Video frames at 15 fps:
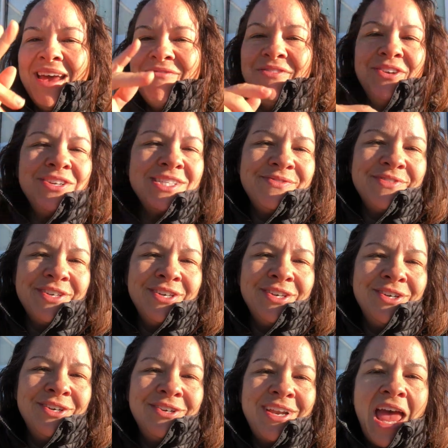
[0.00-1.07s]
food is
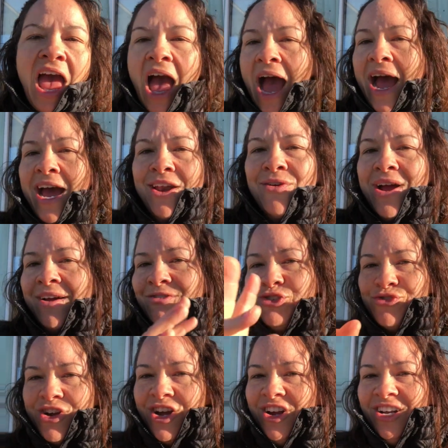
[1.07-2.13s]
food. I don't have a
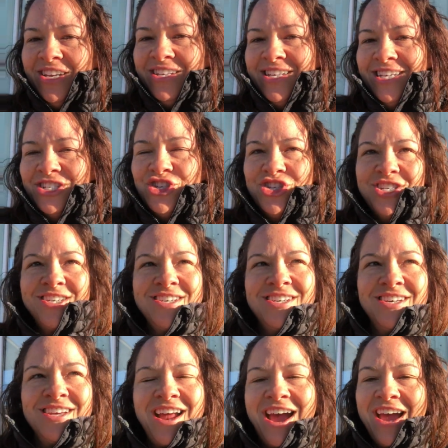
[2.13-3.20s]
drug
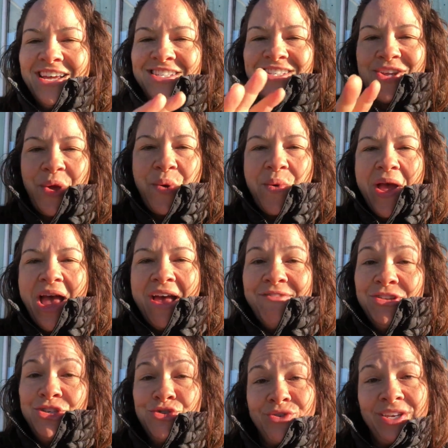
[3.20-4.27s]
addiction. I don't
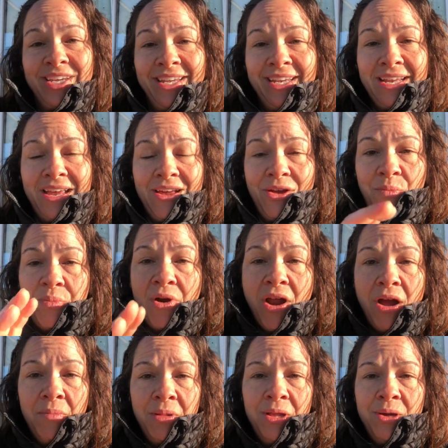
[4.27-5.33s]
have a drinking a
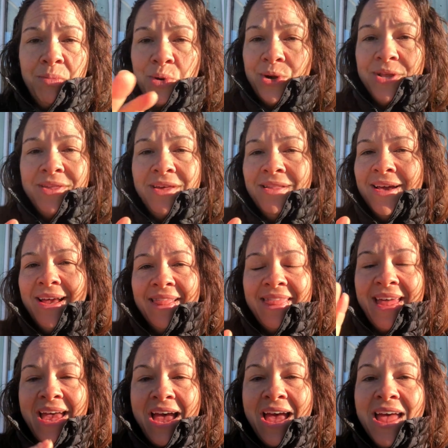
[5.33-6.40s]
problem or anything like
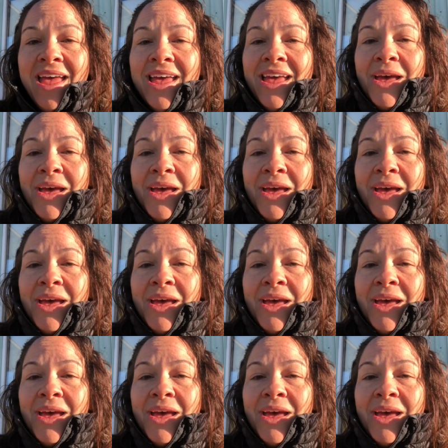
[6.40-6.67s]
that.